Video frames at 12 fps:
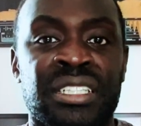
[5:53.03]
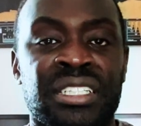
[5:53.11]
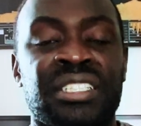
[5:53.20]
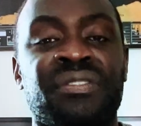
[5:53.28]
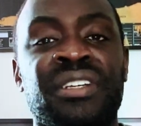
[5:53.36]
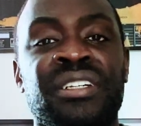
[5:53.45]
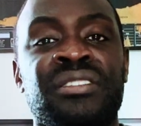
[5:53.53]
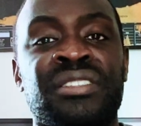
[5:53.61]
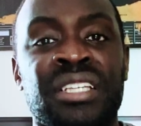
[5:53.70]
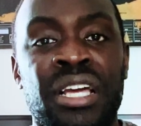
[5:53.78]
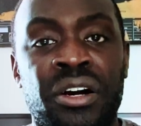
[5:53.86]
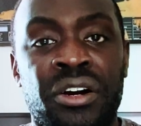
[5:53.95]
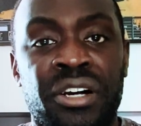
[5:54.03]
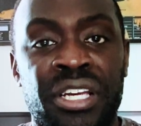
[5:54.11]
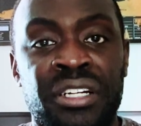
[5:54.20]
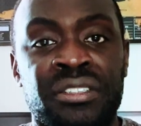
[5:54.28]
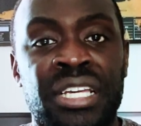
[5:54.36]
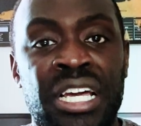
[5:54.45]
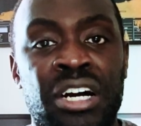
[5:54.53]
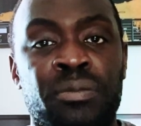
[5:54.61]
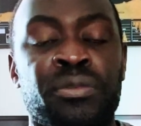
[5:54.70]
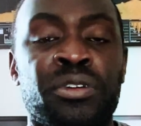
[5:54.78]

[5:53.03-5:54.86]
these videos are here to help